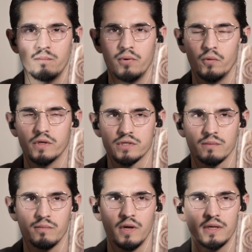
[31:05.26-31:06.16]

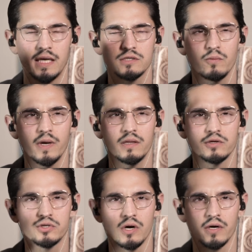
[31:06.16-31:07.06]
Buddhism. It takes away
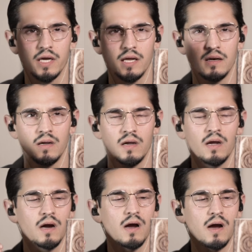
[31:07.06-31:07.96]
the jargon,
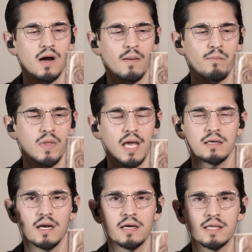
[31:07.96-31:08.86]
and
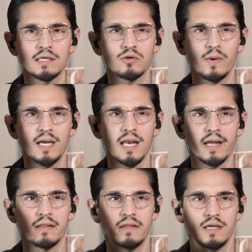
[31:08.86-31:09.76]
it takes away
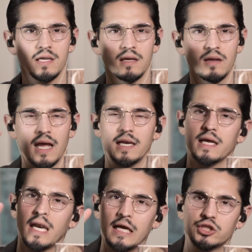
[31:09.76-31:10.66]
like the
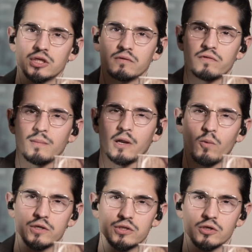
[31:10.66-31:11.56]
alienation from like
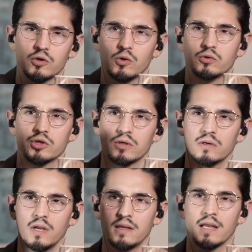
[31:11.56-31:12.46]
Western culture
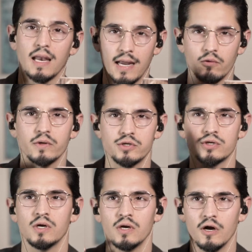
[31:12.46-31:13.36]
in the
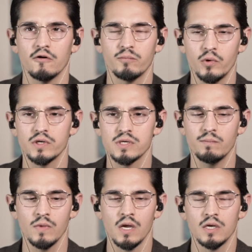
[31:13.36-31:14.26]
language of
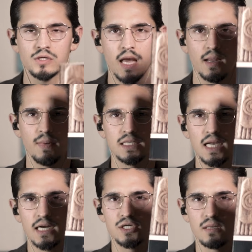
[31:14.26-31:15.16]
Buddhism. And it makes
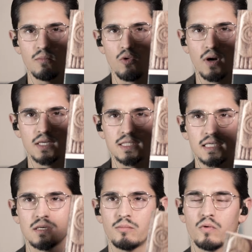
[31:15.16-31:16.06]
it actually more
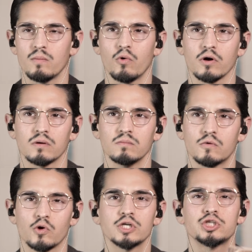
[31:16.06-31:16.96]
accessible and more
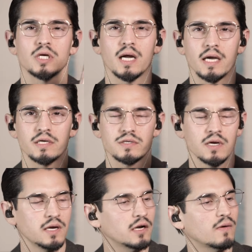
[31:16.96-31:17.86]
Christianized.
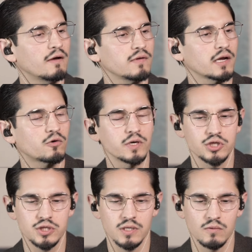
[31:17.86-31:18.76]
It'll have like
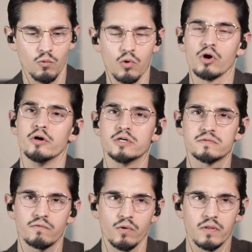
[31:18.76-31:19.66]
Christian words
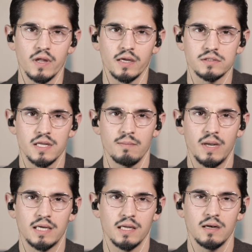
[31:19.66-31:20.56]
for things that
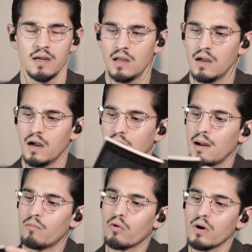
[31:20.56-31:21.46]
make it a
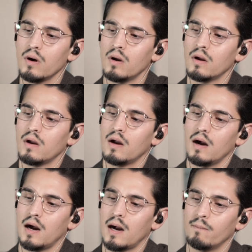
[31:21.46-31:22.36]
lot more
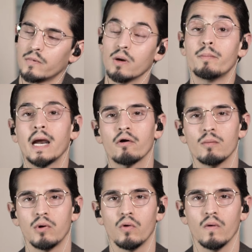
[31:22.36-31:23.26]

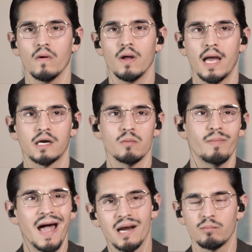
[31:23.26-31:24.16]
comparable and
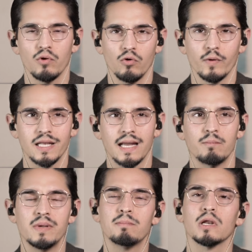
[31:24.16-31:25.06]
compatible with
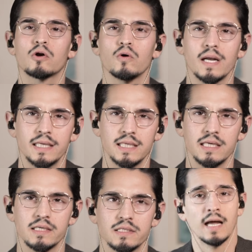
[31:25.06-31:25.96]
like biblical
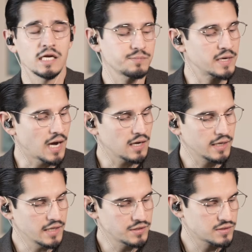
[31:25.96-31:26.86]
ideas. Last but not
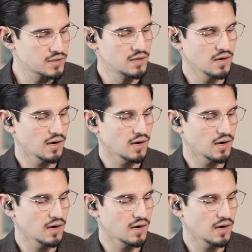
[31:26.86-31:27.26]
least,